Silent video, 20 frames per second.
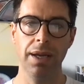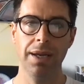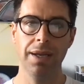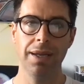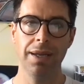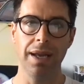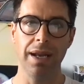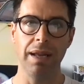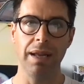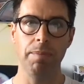
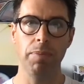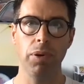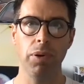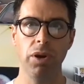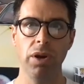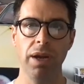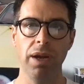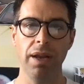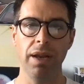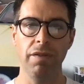getting
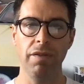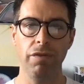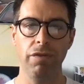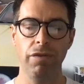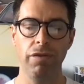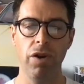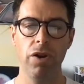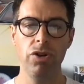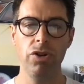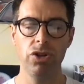put in
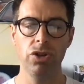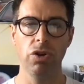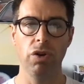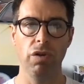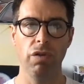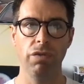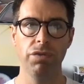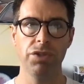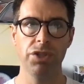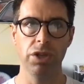front
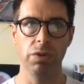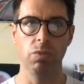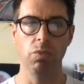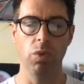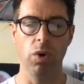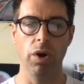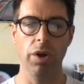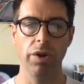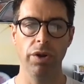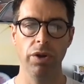of
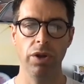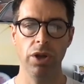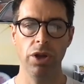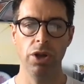someone